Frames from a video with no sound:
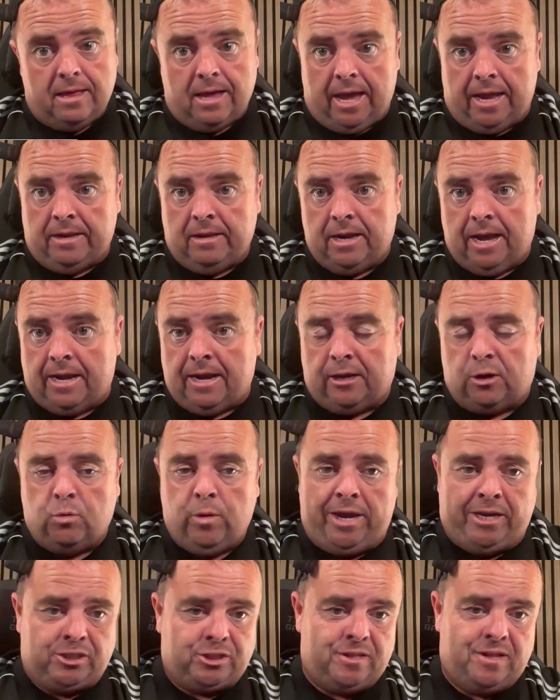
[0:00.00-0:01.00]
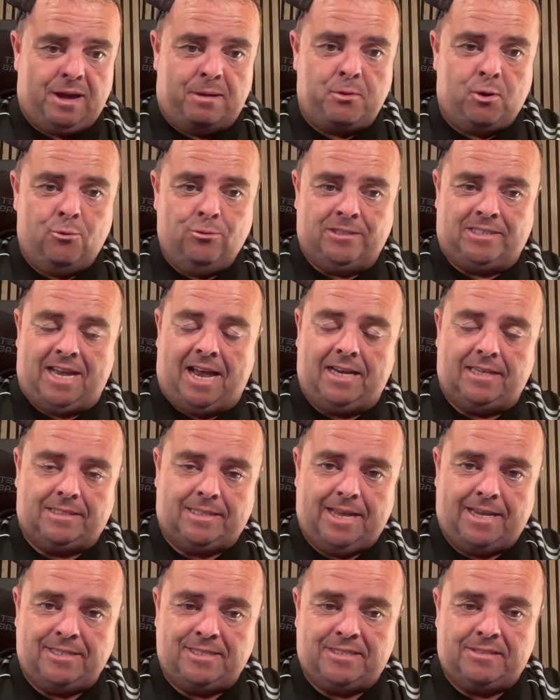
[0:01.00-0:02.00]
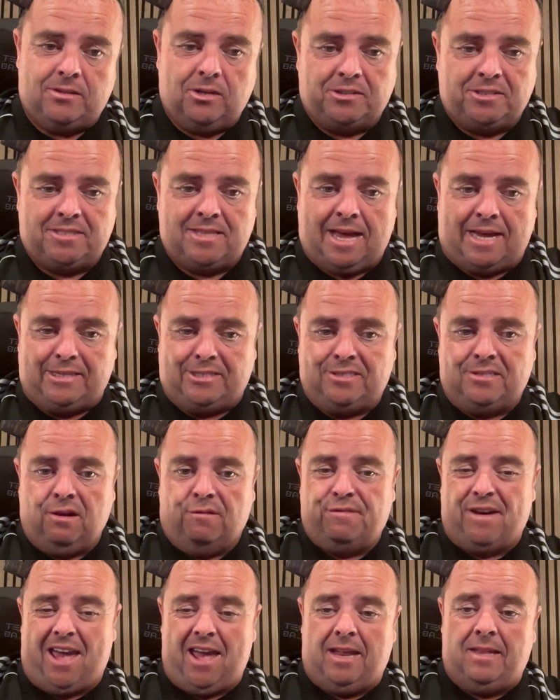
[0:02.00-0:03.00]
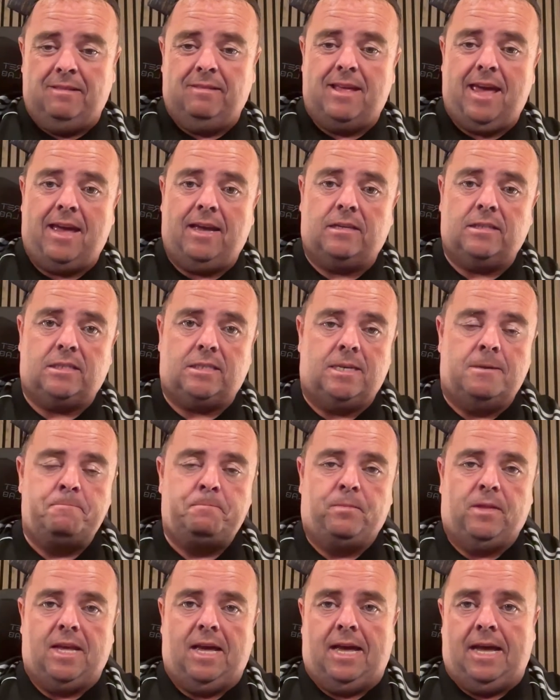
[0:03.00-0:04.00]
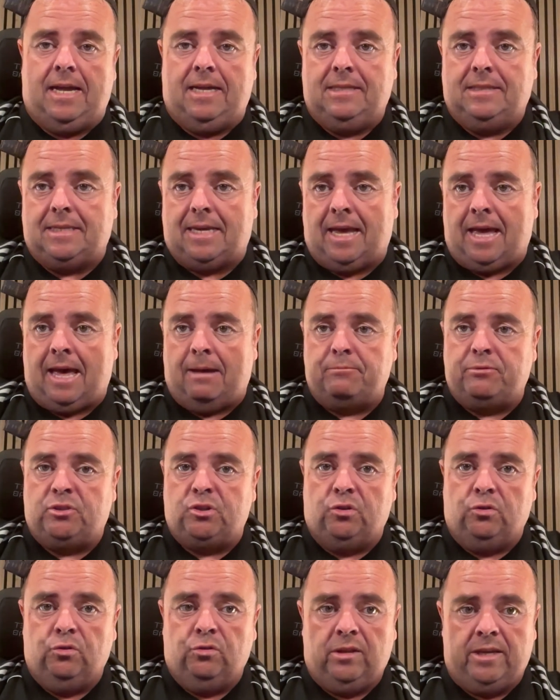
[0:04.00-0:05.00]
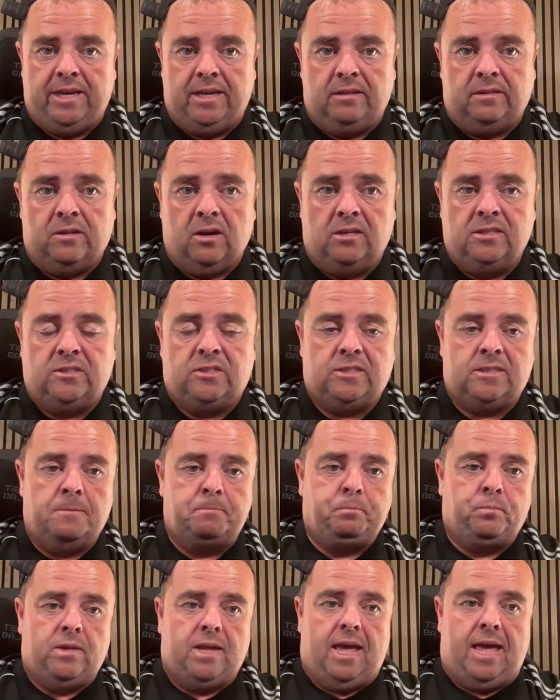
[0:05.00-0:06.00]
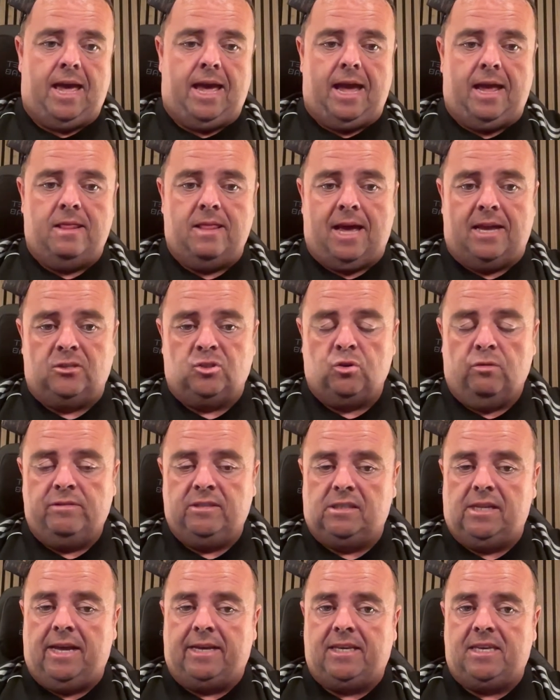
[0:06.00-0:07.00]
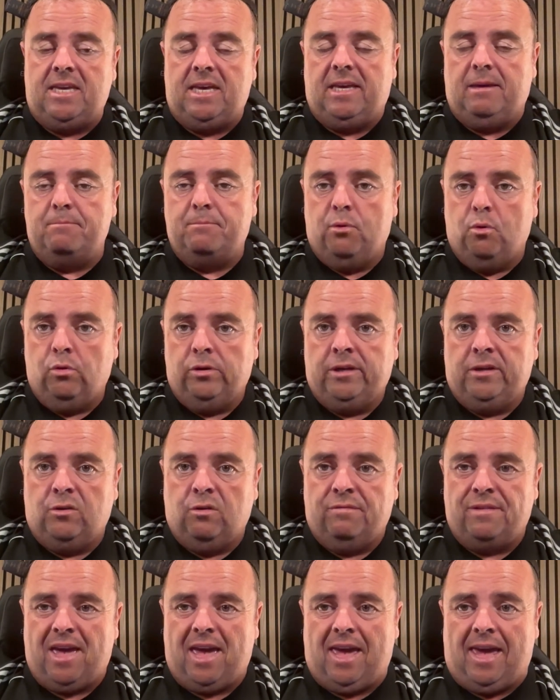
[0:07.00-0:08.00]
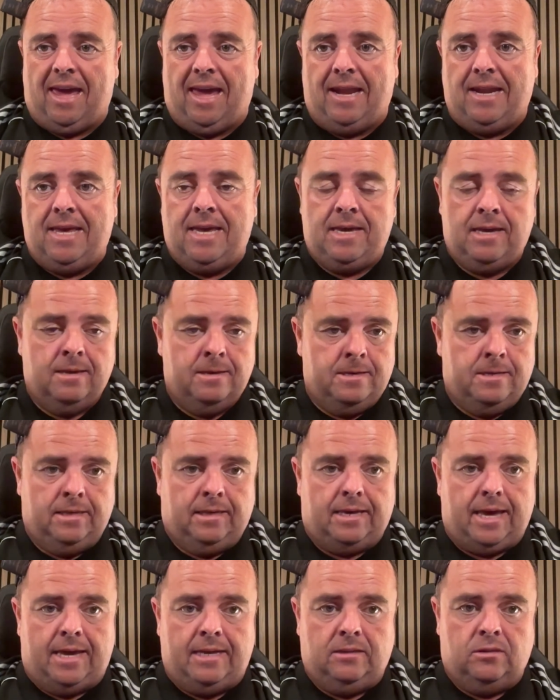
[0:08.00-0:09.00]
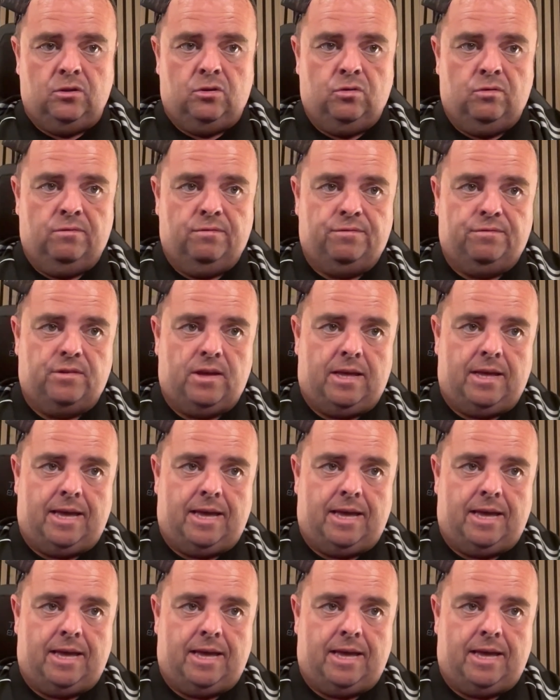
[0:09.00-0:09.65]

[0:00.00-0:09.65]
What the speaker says: and a question that I'm always asked is, does that stuff index? And absolutely it does. And that's obviously a key component of any kind of